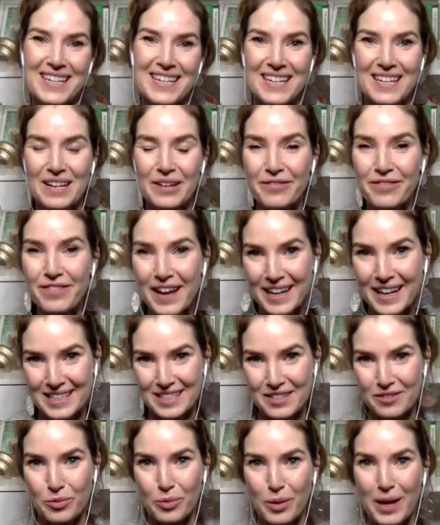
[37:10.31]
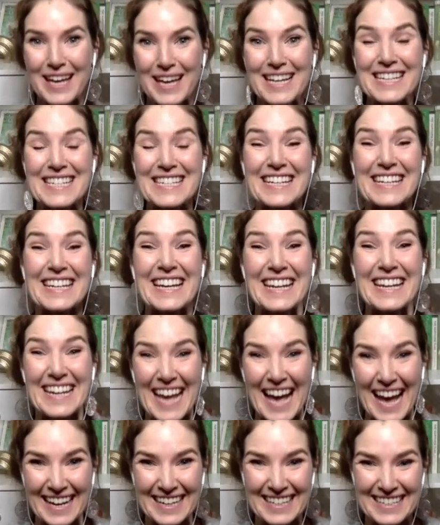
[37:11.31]
in an effective way to
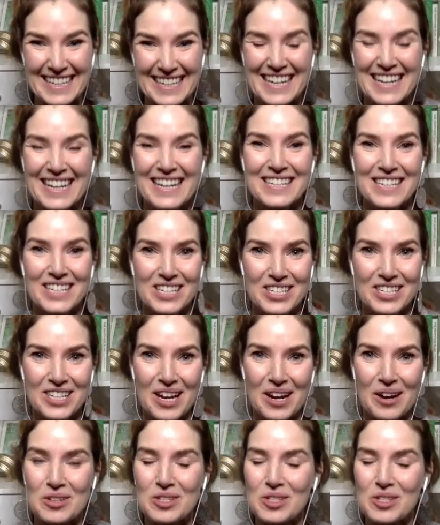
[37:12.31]
connect, to share.